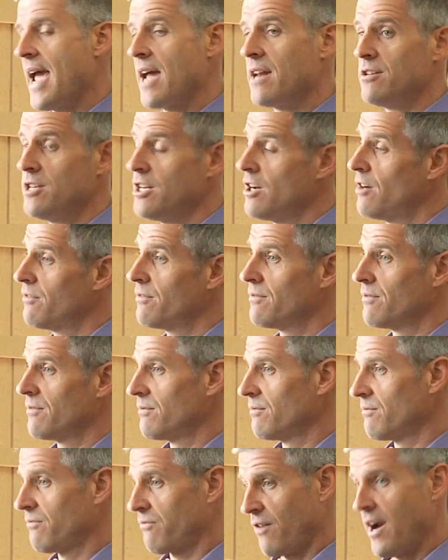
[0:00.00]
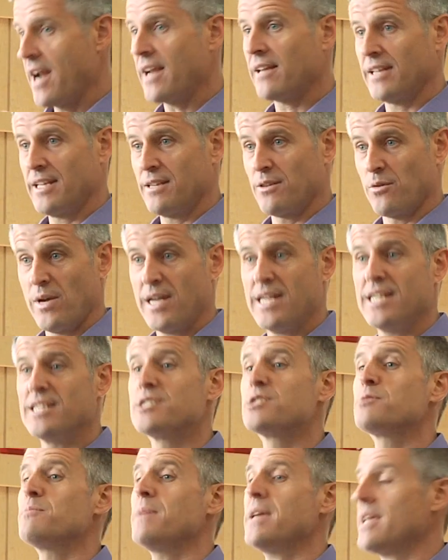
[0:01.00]
And, you know, frankly, the
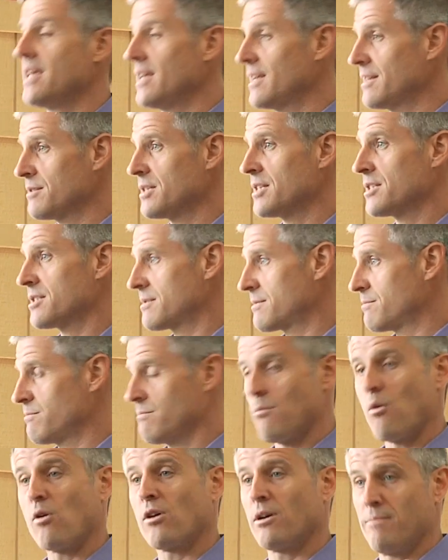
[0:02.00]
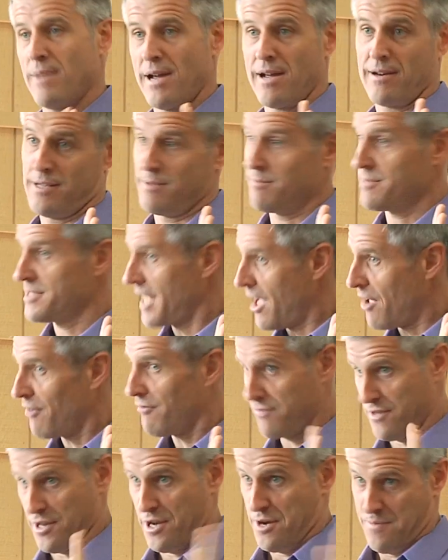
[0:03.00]
way he's speaking is more about
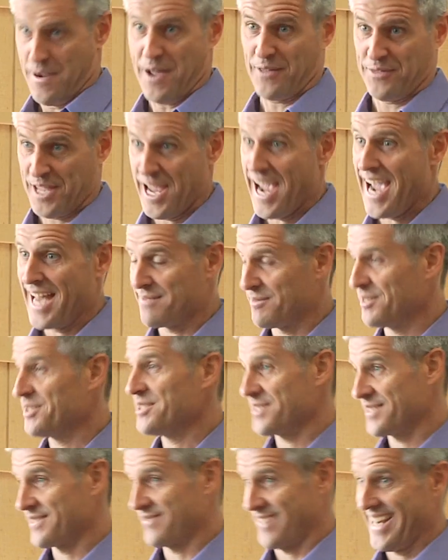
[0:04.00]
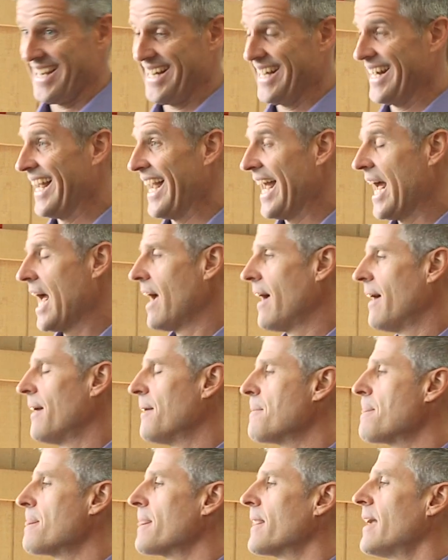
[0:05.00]
himself than about the animals, right?
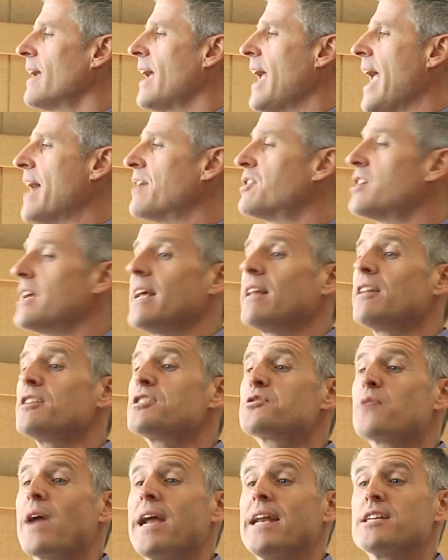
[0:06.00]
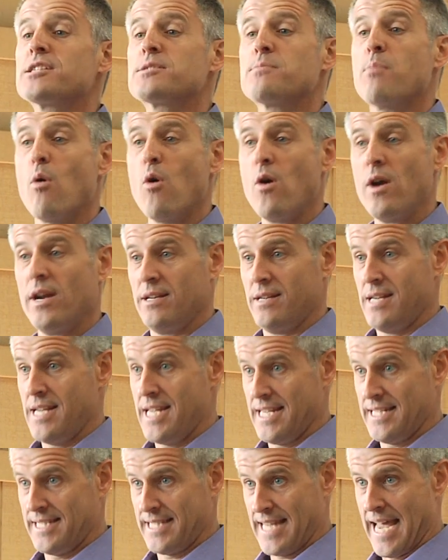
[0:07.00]
And to illustrate his
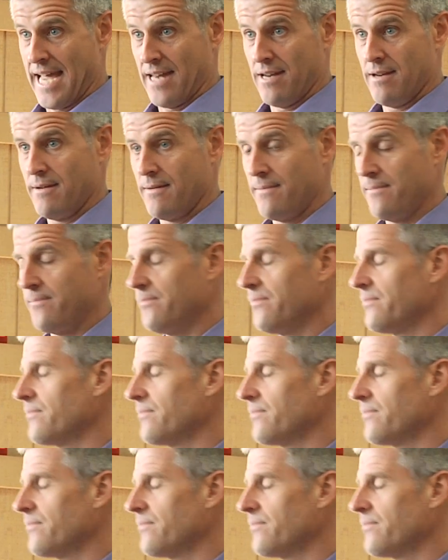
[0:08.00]
point, he said